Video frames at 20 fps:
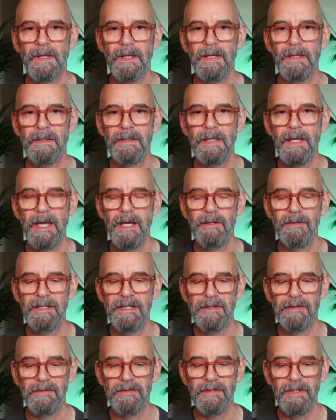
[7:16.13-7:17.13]
And now
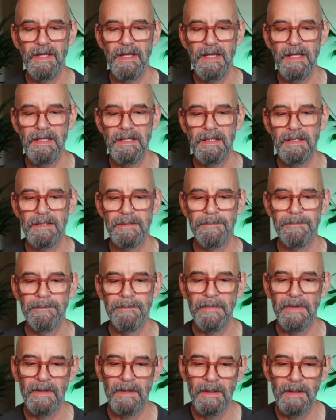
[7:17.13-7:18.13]
let's take
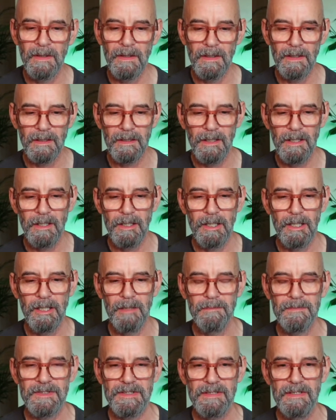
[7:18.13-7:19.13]
a
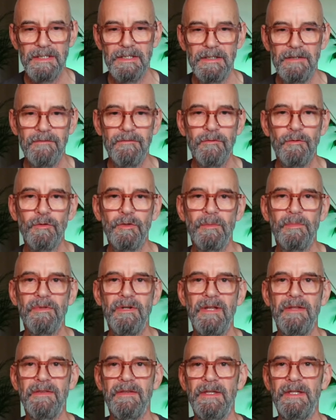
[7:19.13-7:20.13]
calm, slightly fuller breath